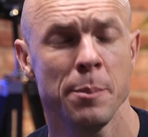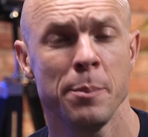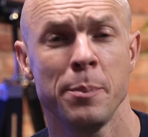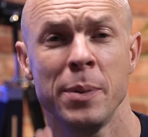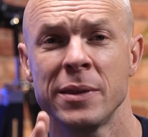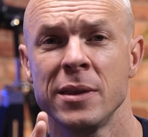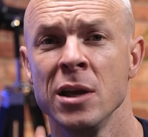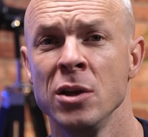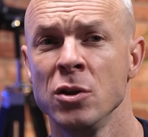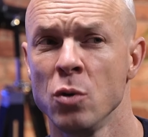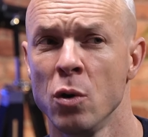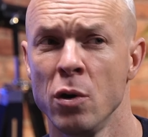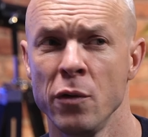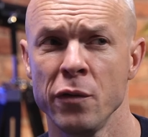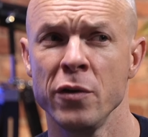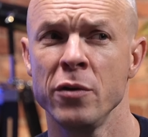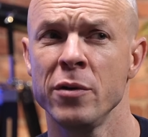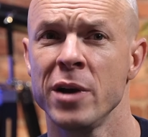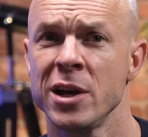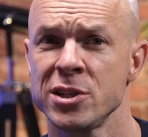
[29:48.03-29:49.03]
But the
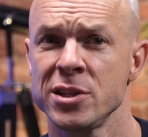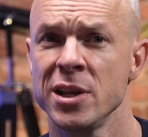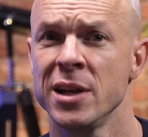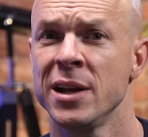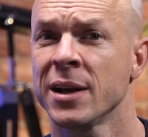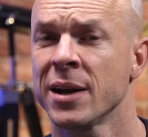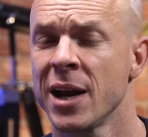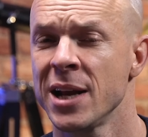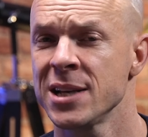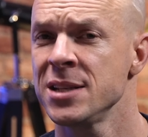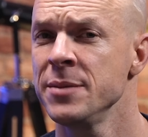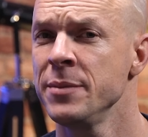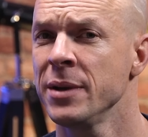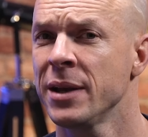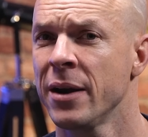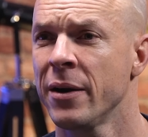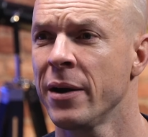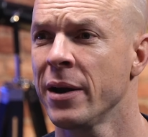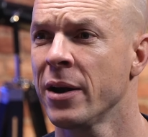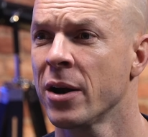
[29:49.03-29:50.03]
endorphin rush that a customer
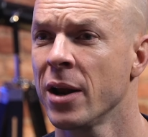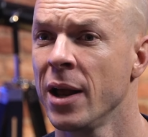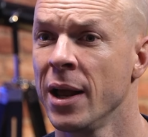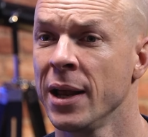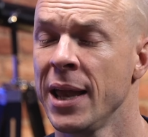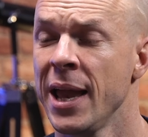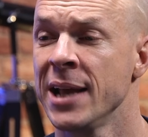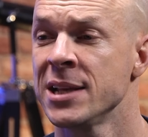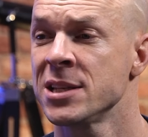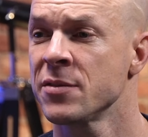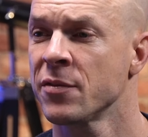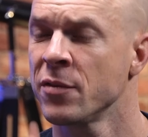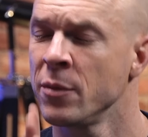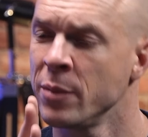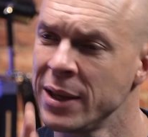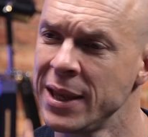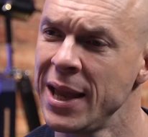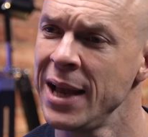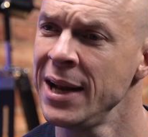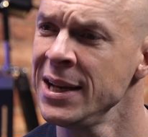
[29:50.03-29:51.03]
uh, gets
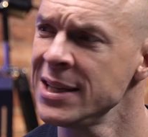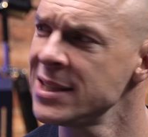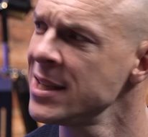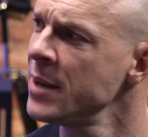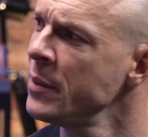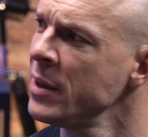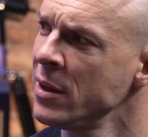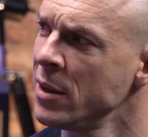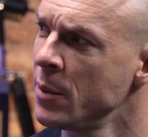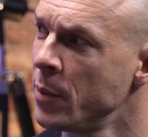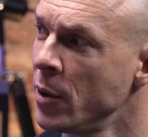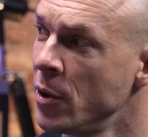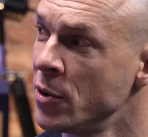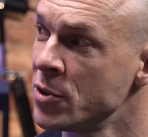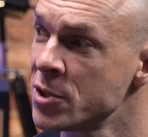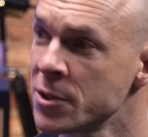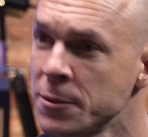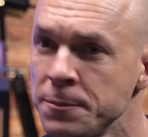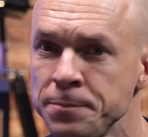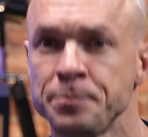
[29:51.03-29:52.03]
from getting something in the
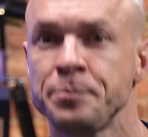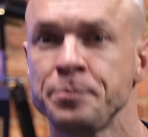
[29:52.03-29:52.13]
post